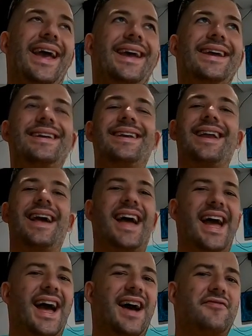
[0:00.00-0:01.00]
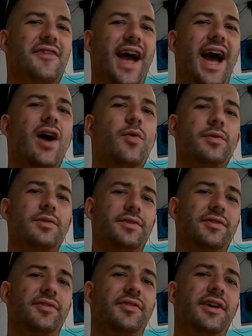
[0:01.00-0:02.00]
eight and a half
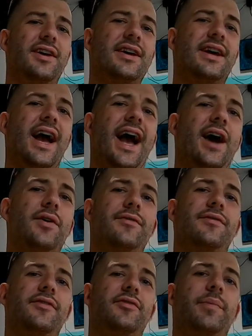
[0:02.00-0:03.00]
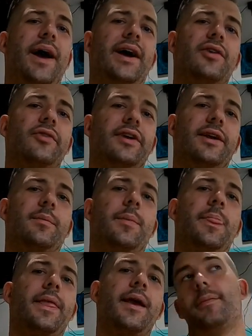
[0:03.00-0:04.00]
hours out of this battery.
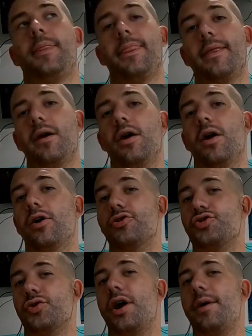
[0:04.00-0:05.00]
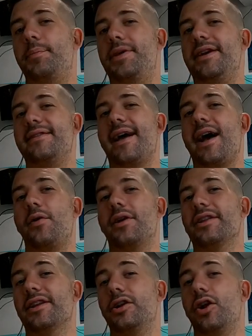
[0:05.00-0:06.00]
Our draw peaked out
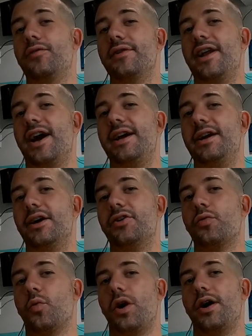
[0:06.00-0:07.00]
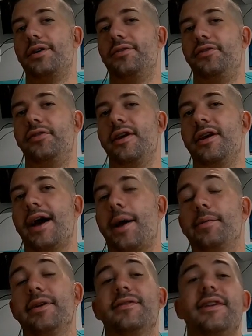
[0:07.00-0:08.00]
a little over 900 watts.
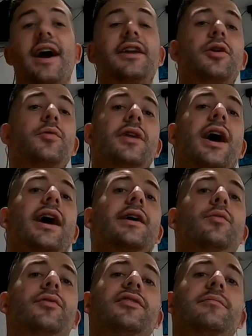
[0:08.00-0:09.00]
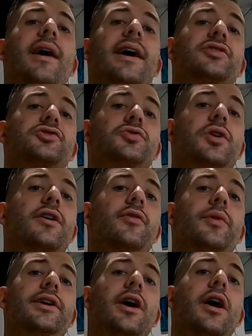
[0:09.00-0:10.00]
I believe 909 was the max draw
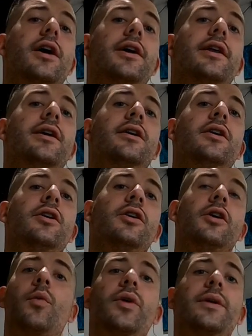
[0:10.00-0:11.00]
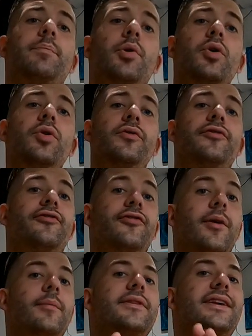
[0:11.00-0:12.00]
that we got. We pulled
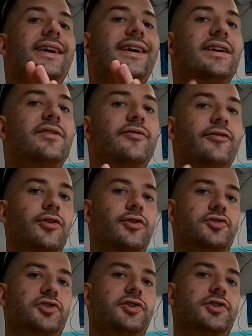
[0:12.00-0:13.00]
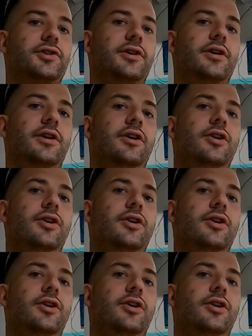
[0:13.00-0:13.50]
from the inverter